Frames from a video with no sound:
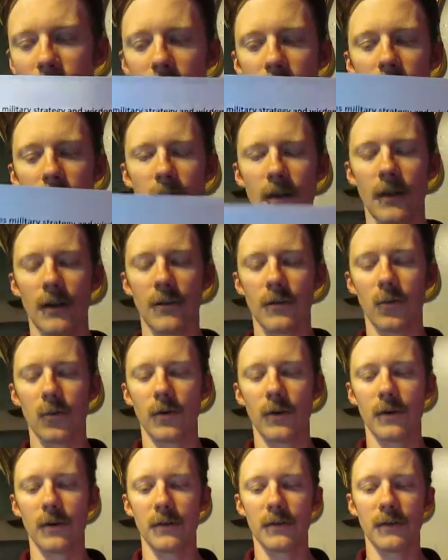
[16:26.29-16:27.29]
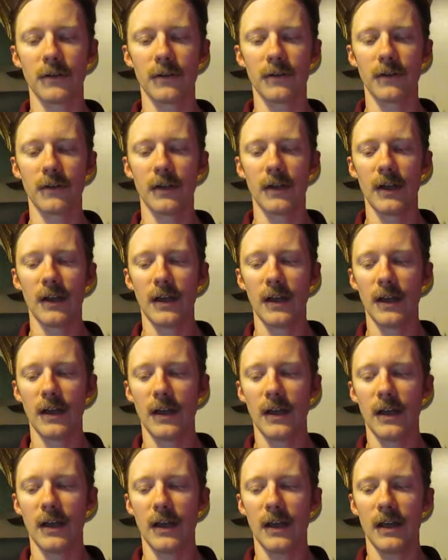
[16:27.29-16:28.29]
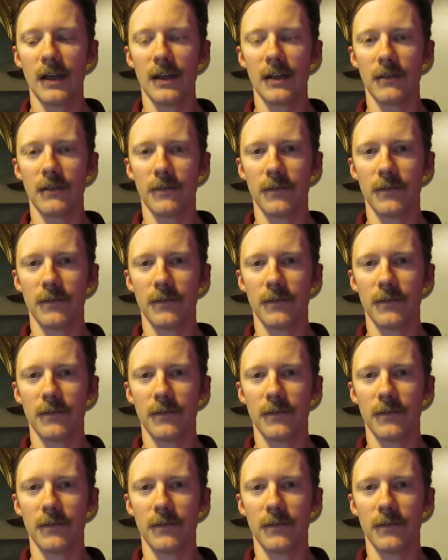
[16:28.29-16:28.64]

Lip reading: In other words, if